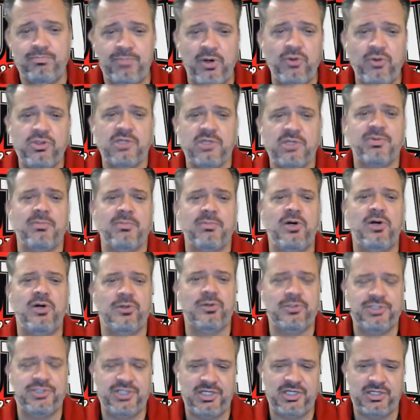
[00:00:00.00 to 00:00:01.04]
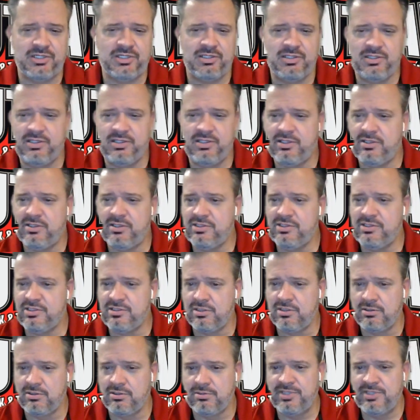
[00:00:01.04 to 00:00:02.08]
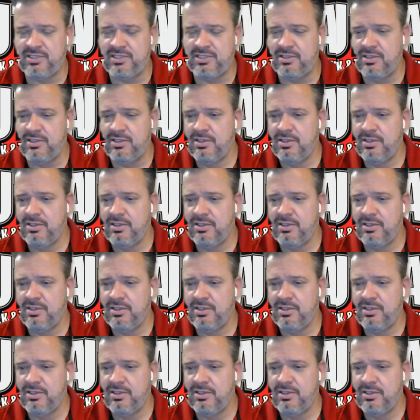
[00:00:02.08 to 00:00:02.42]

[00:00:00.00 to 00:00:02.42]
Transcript: both the promoters here in just a little bit.